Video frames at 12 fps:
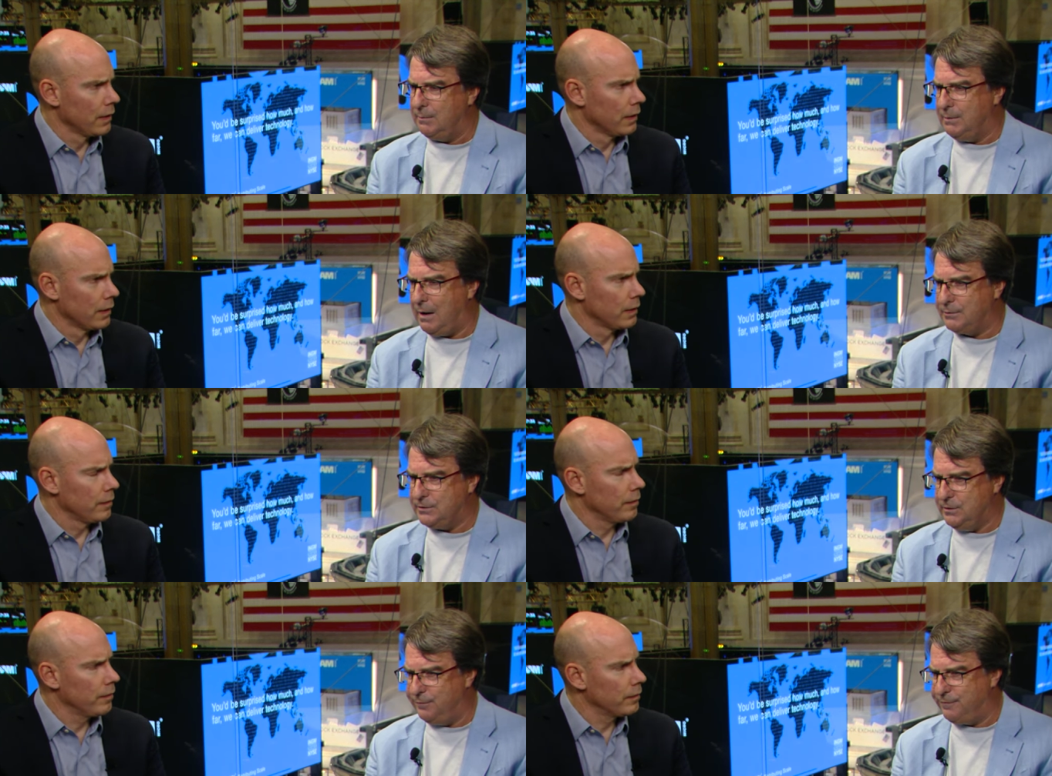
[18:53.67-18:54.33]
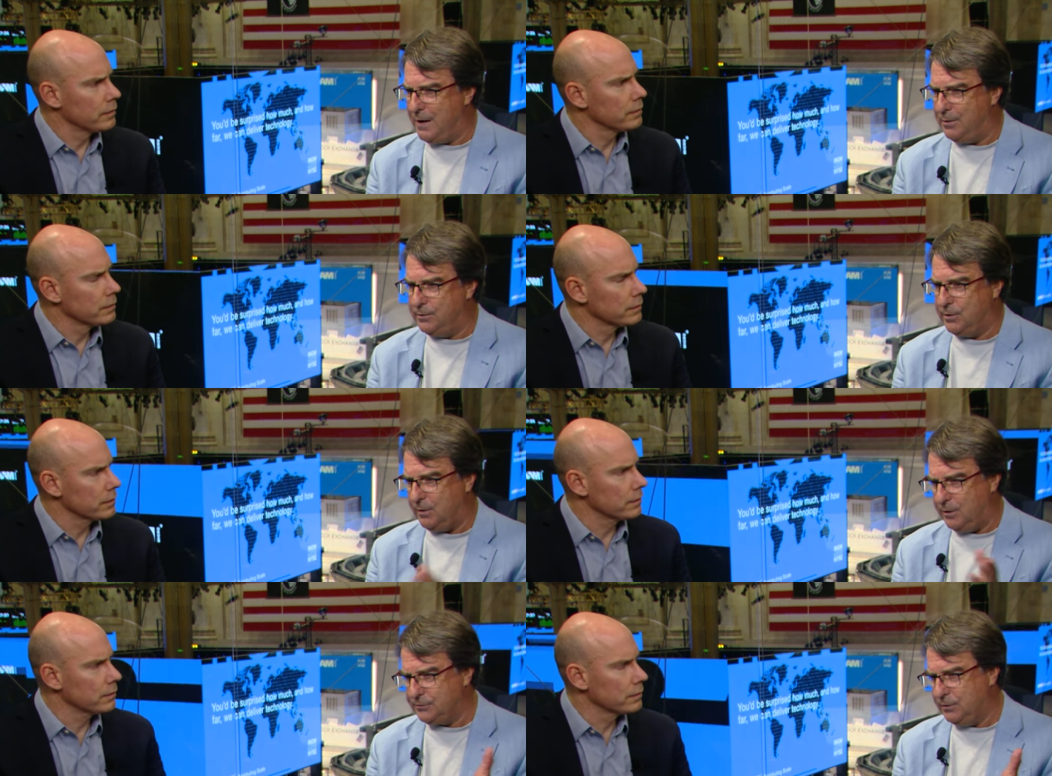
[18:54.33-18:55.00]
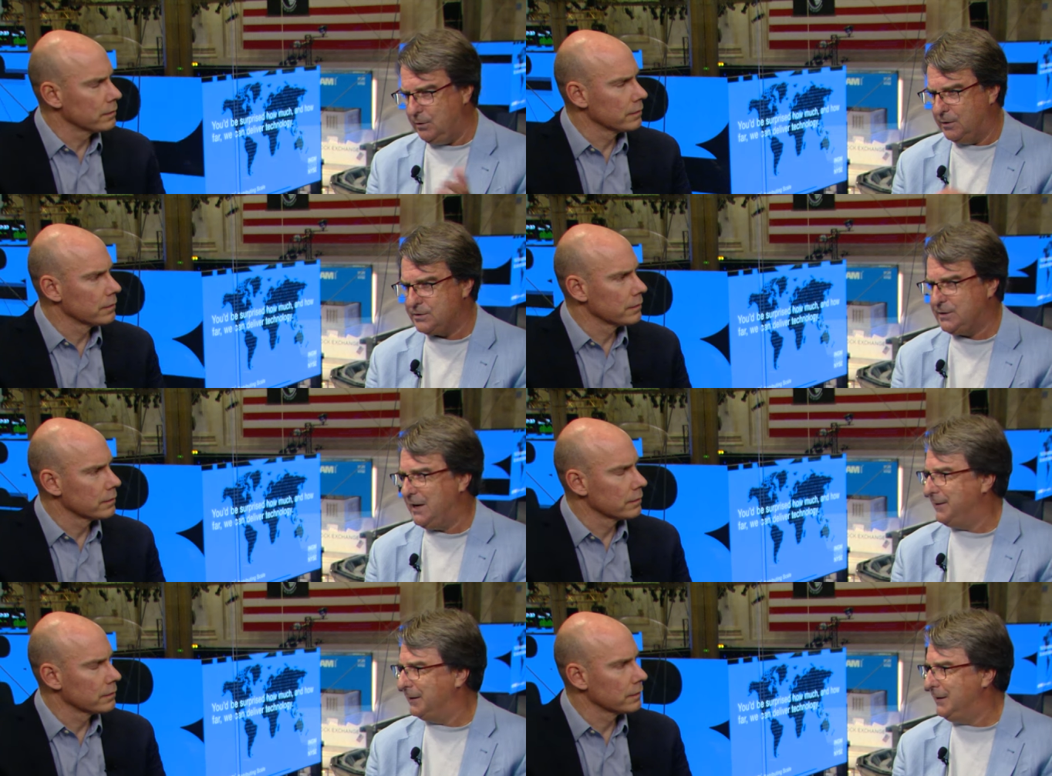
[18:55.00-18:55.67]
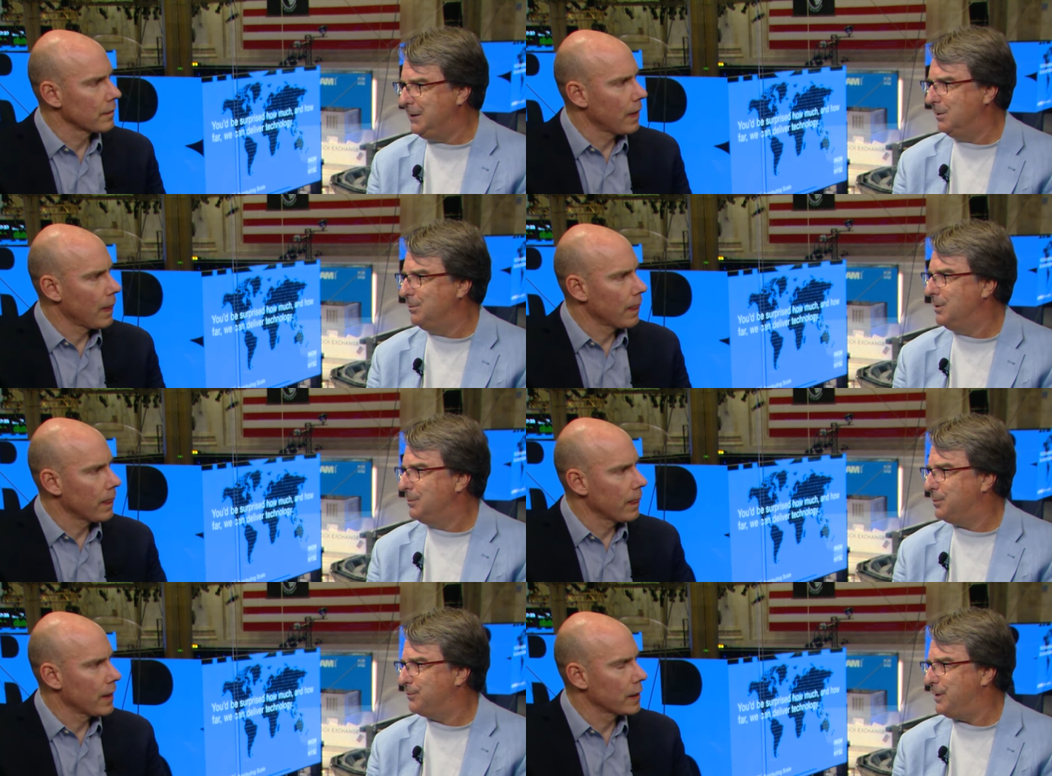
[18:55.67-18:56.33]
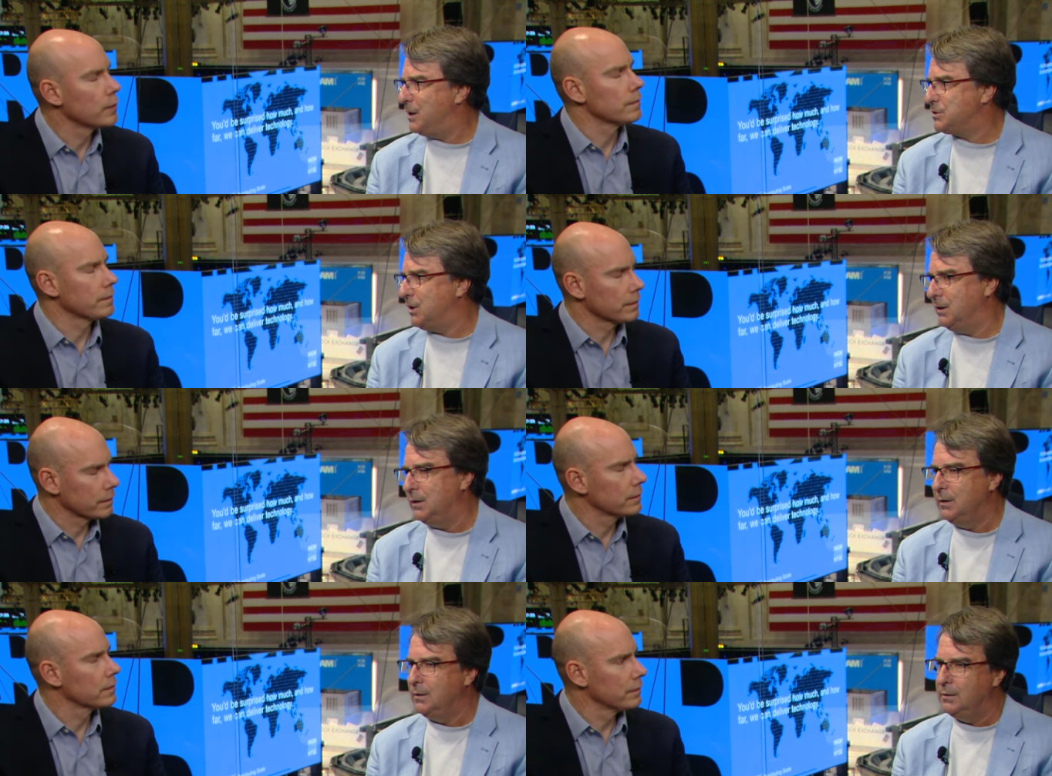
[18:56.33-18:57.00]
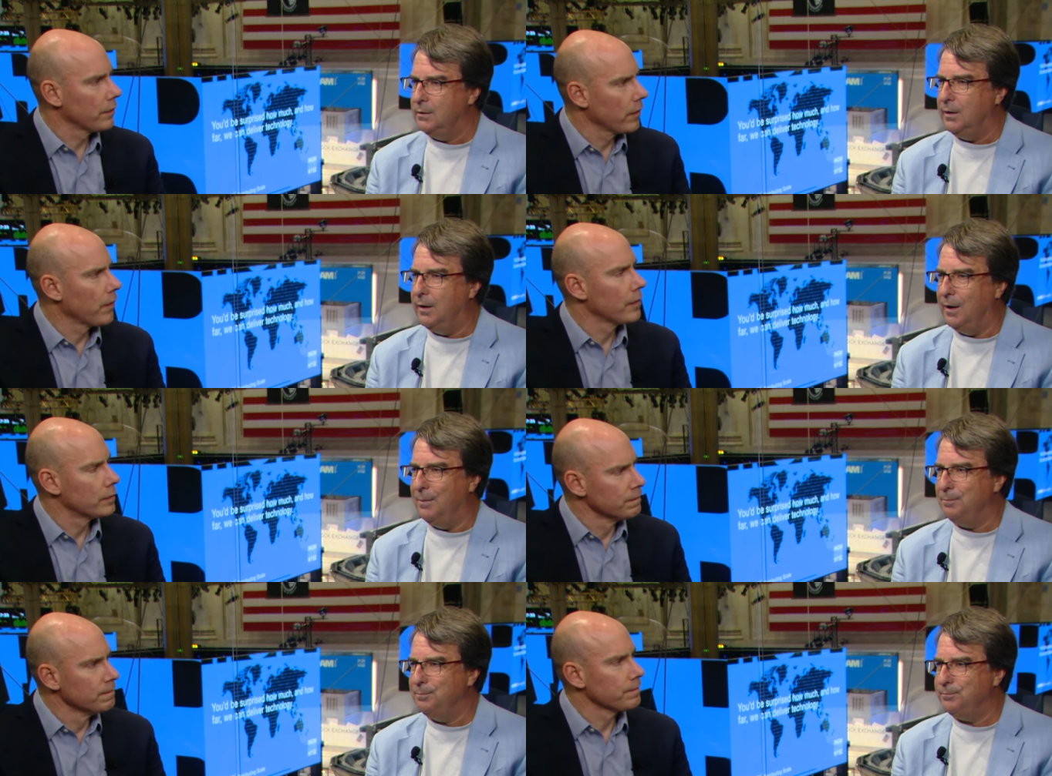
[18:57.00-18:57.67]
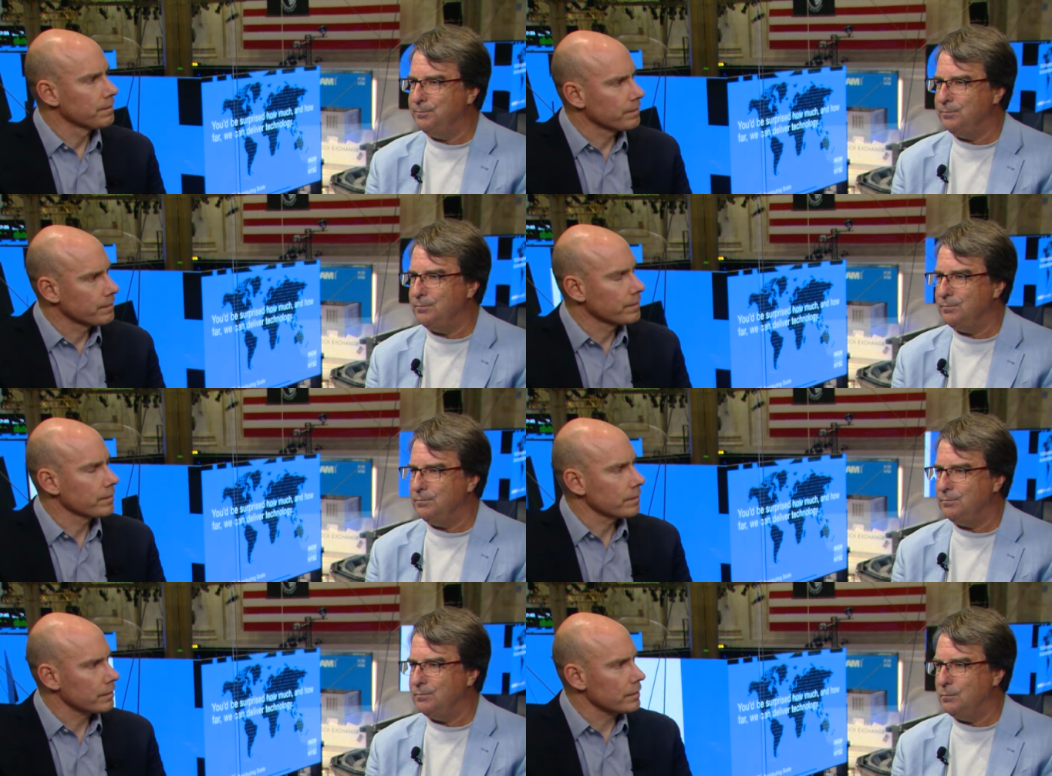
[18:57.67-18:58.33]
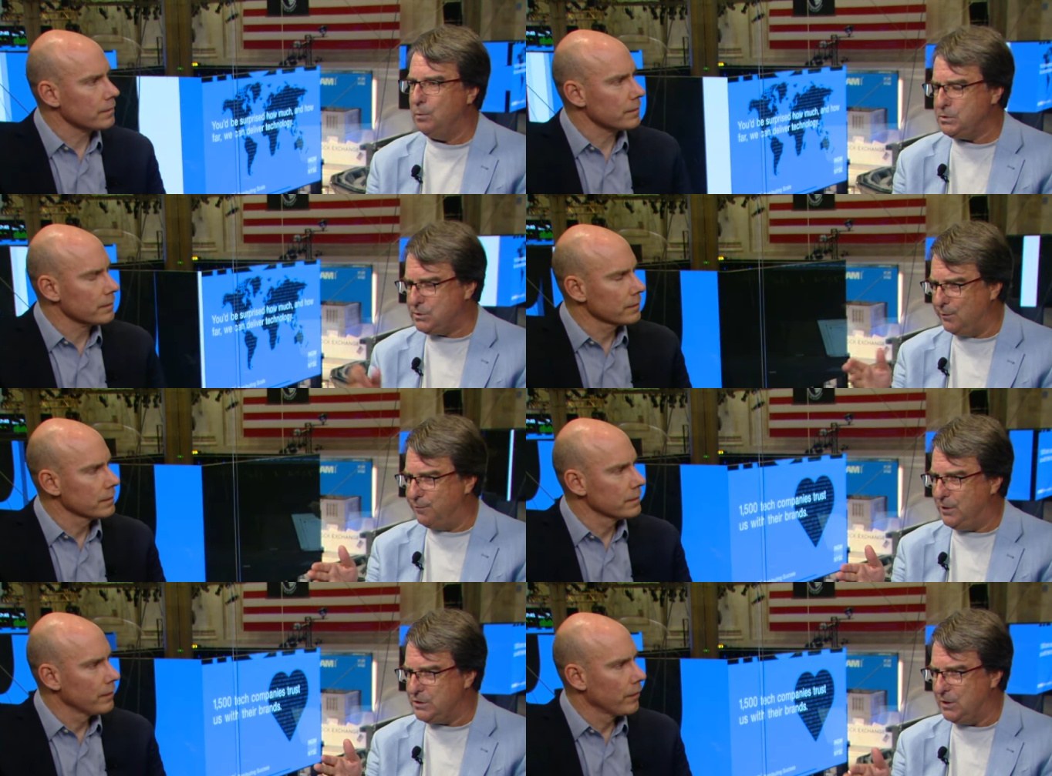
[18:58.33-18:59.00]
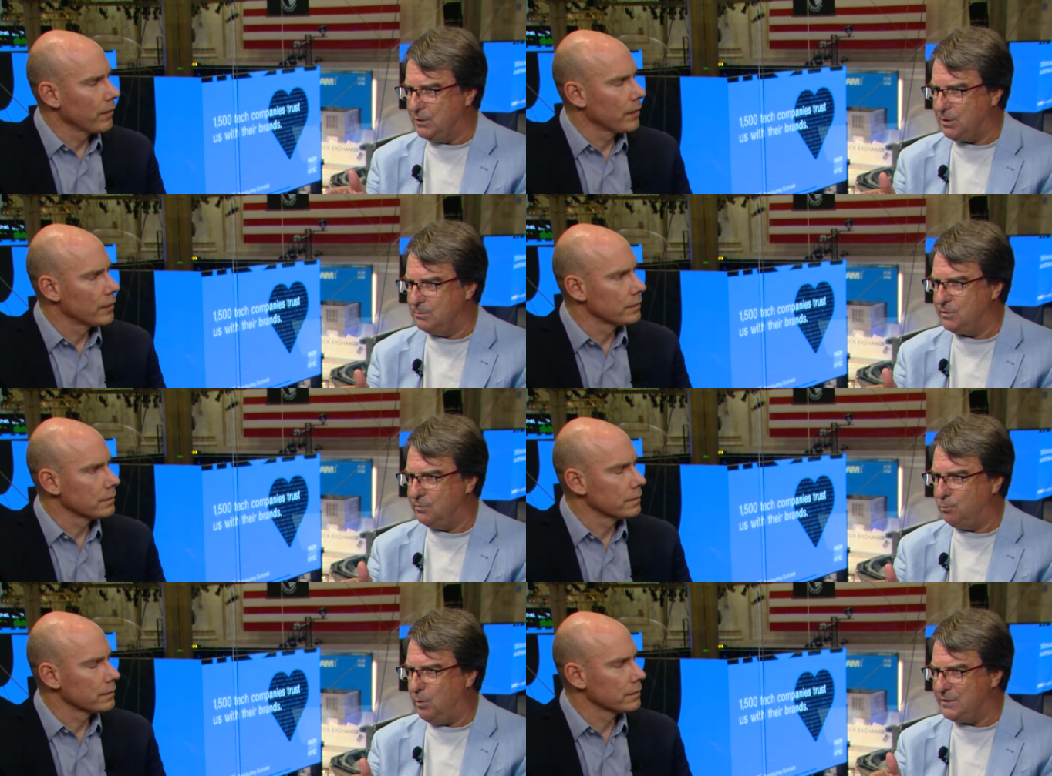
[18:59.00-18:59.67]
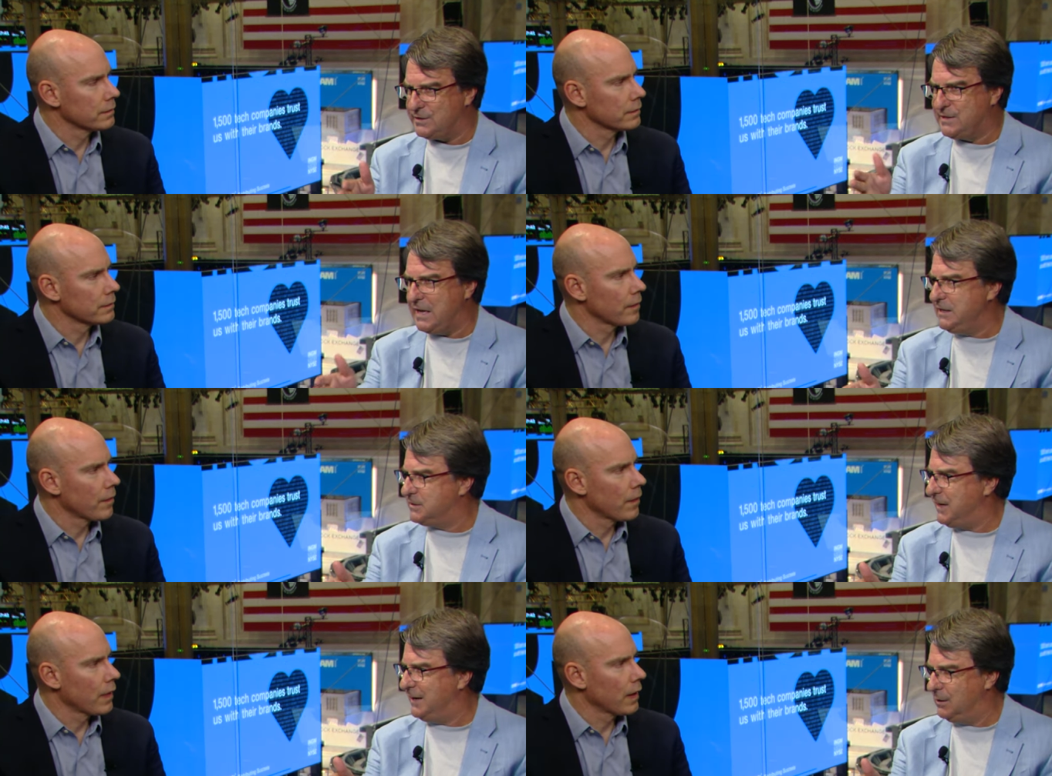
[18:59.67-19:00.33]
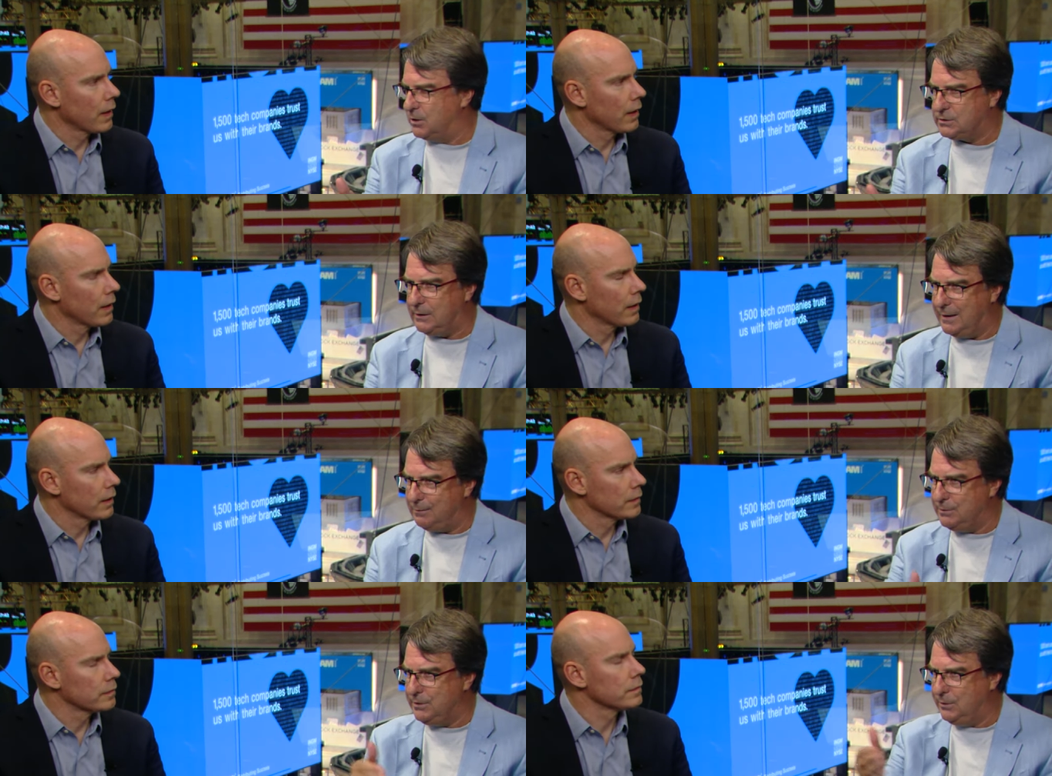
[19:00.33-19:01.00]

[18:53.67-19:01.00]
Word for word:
Speaker 1: I mean, obviously you're the founder, also you understand the legal profession. Um, what's your vision in terms of what a steady state looks like when